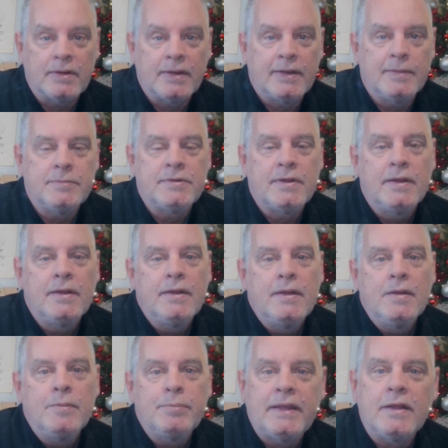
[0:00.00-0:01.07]
games,
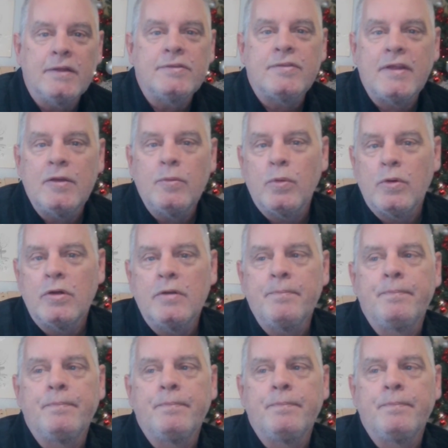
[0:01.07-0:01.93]
because they were,